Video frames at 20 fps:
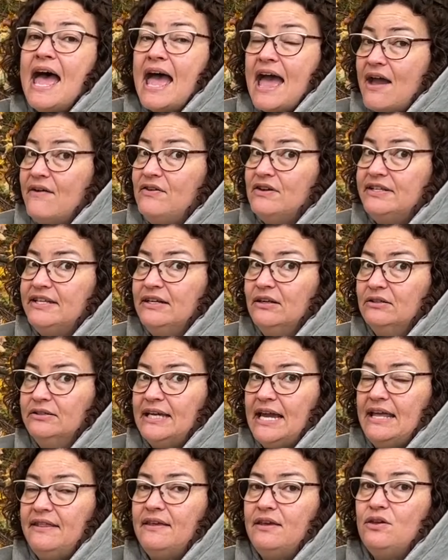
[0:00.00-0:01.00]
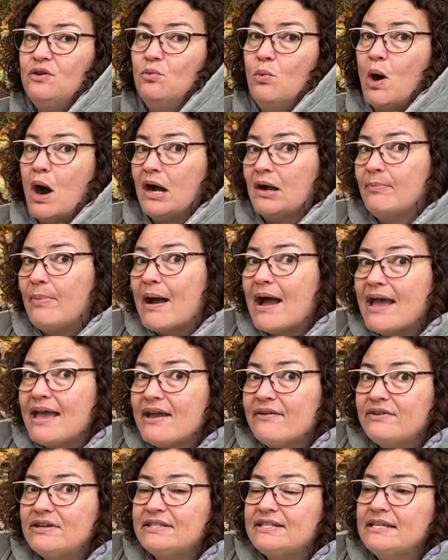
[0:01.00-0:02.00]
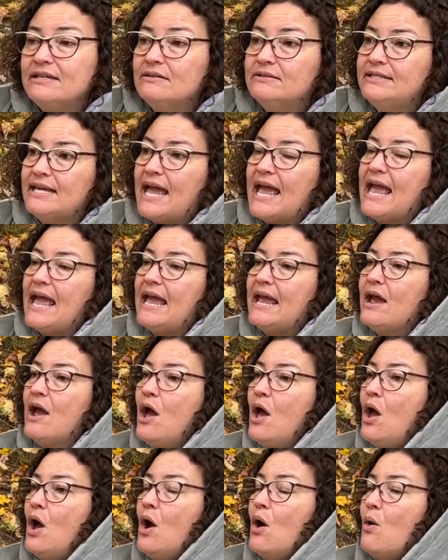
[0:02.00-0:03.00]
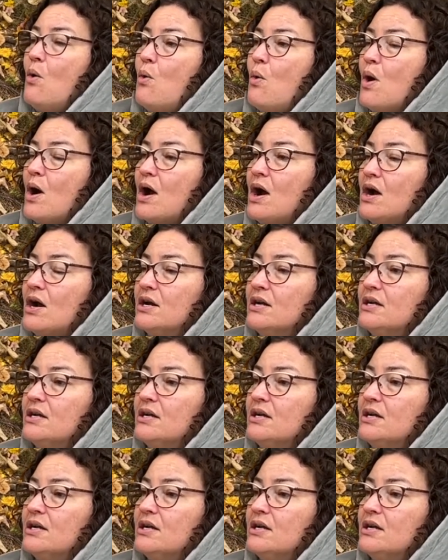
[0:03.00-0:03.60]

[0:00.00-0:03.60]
every single day, that you walk by every single day, or